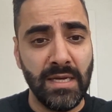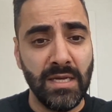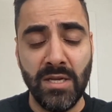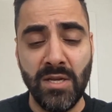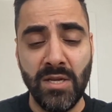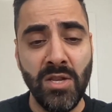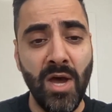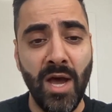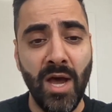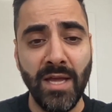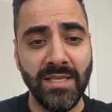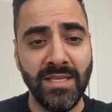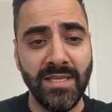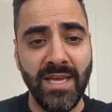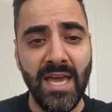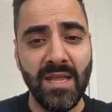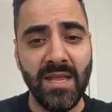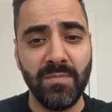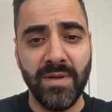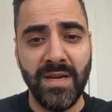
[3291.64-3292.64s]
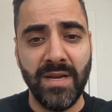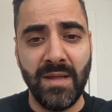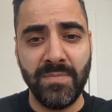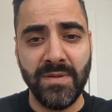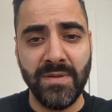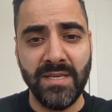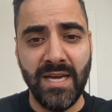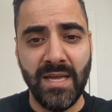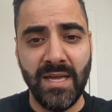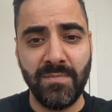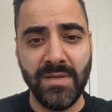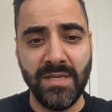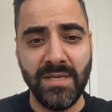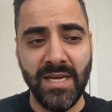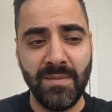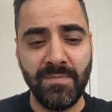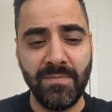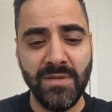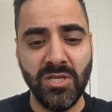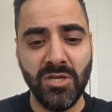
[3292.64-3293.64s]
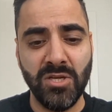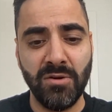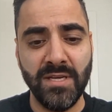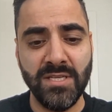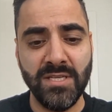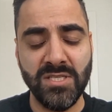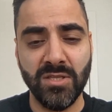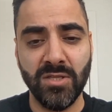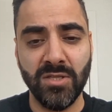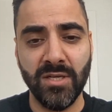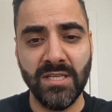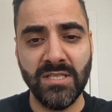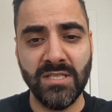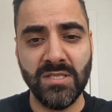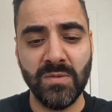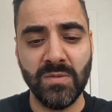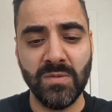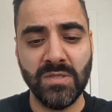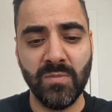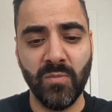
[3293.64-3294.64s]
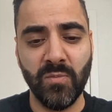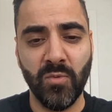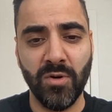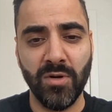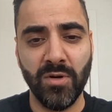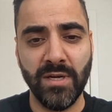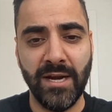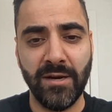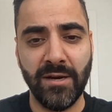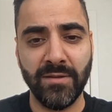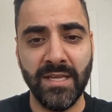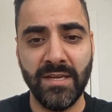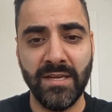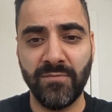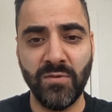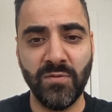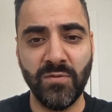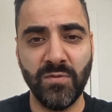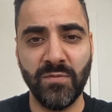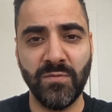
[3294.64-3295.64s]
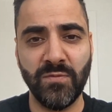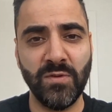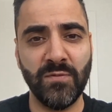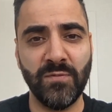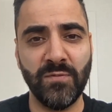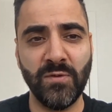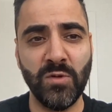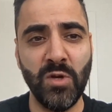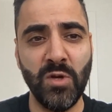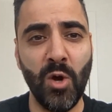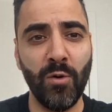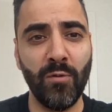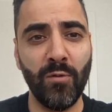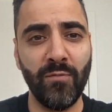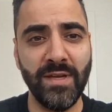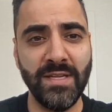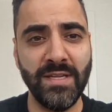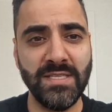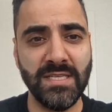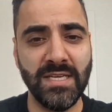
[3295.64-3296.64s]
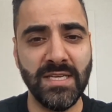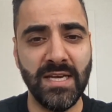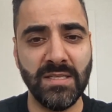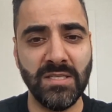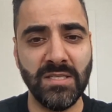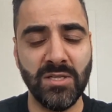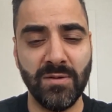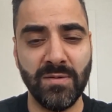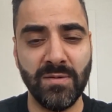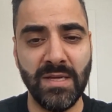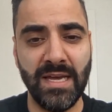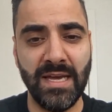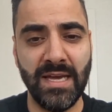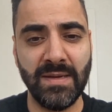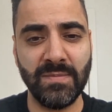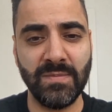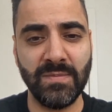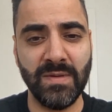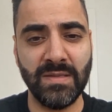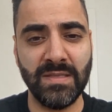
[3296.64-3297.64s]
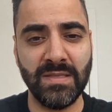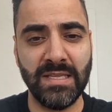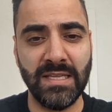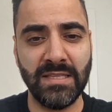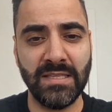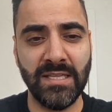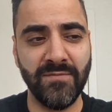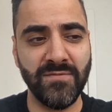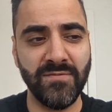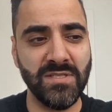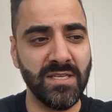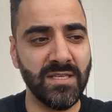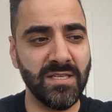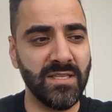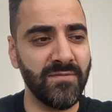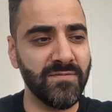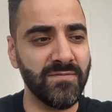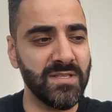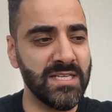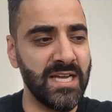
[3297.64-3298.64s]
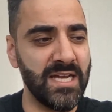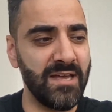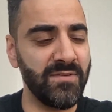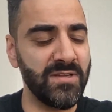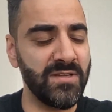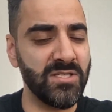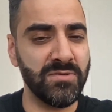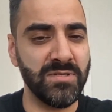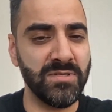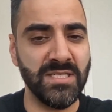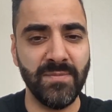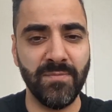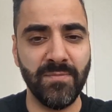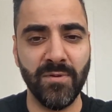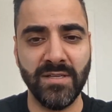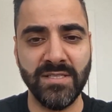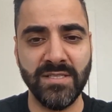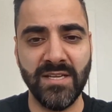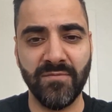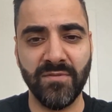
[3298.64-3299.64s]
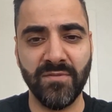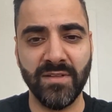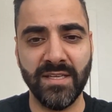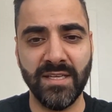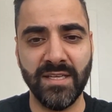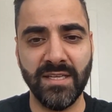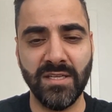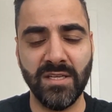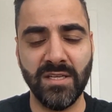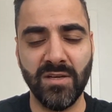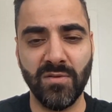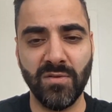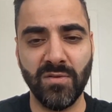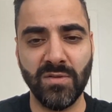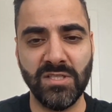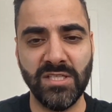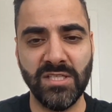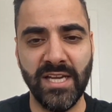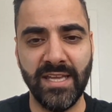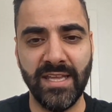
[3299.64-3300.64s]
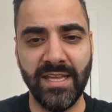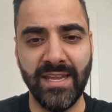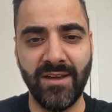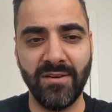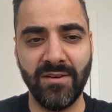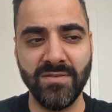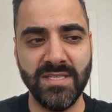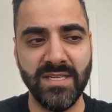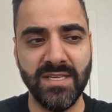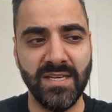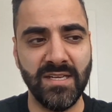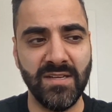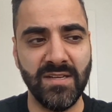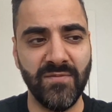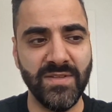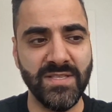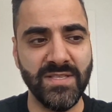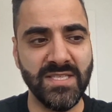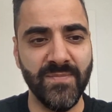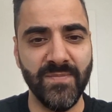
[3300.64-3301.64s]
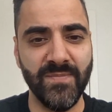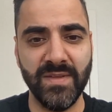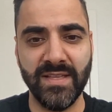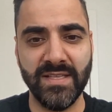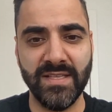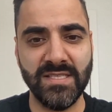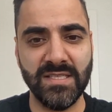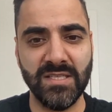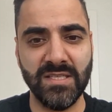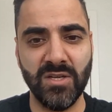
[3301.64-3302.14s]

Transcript: Not yet, but I'd be curious to look into more, Caroline. If you know of it, I'd love to dive into it deeper. I'll definitely check it out, and if it's something that's